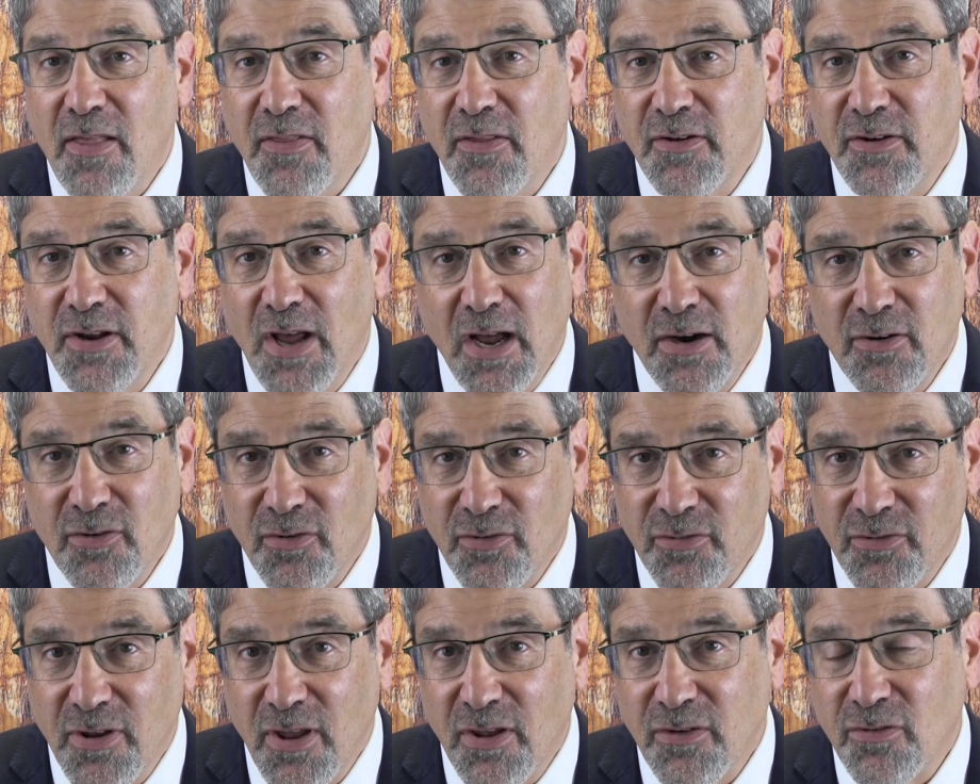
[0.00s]
The
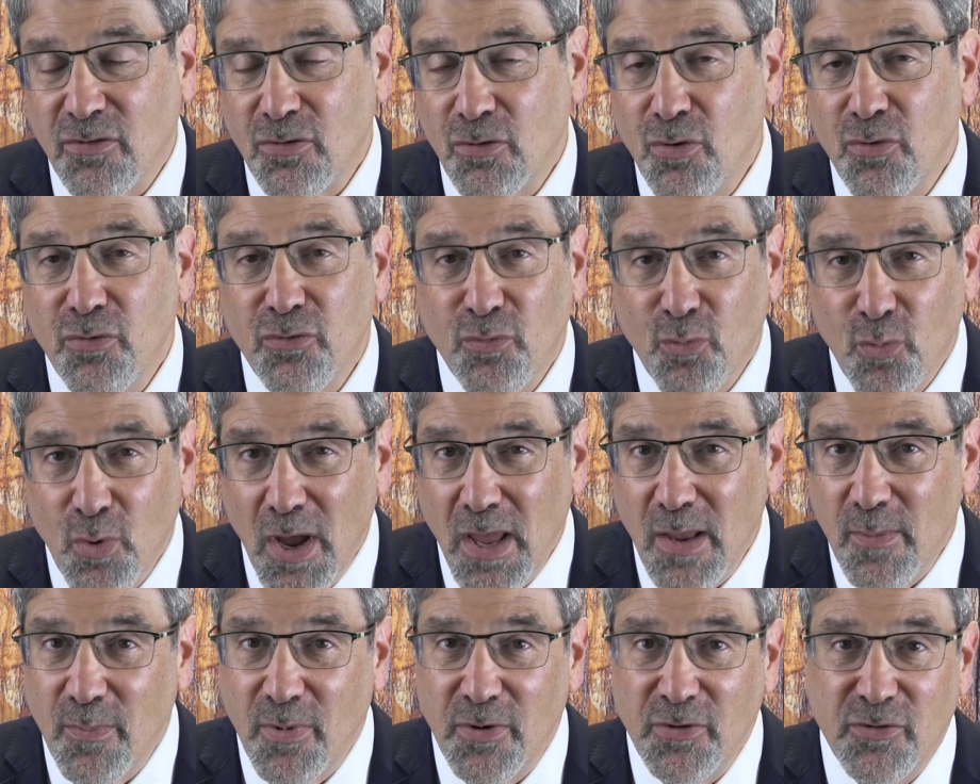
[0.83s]
doctor says lose
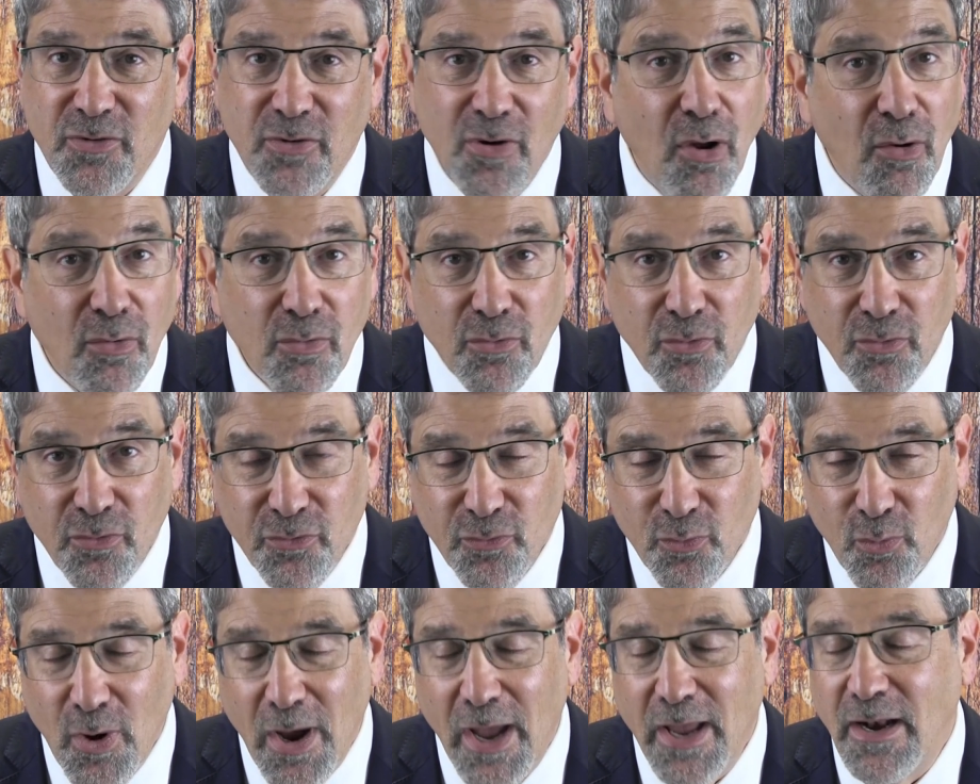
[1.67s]
weight, but you don't
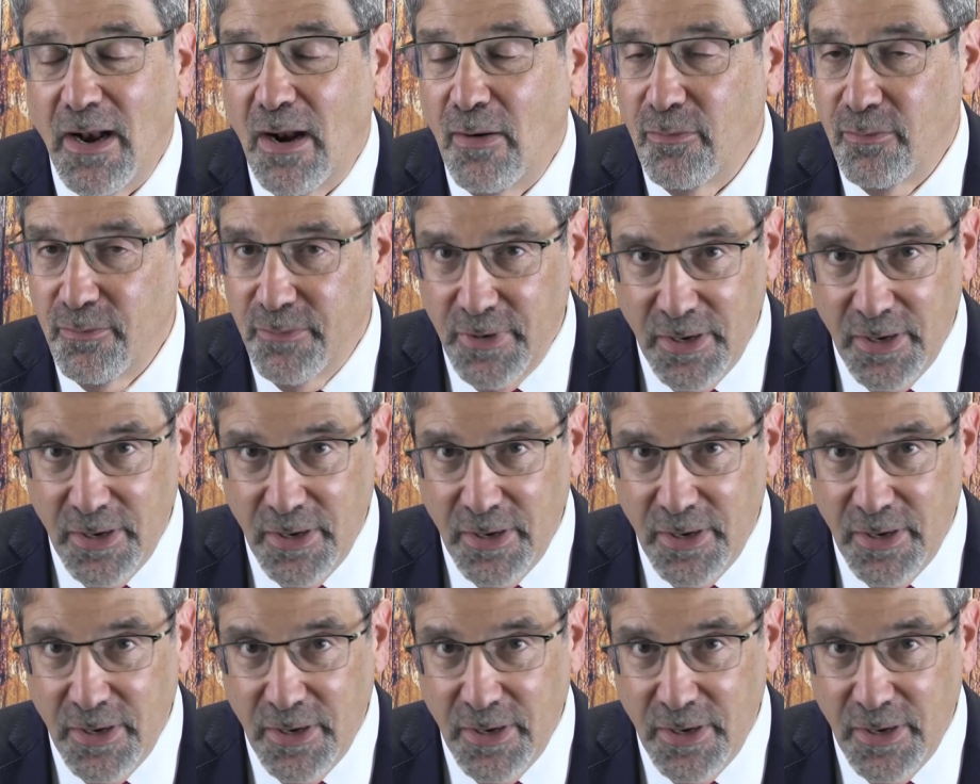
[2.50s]
lose weight.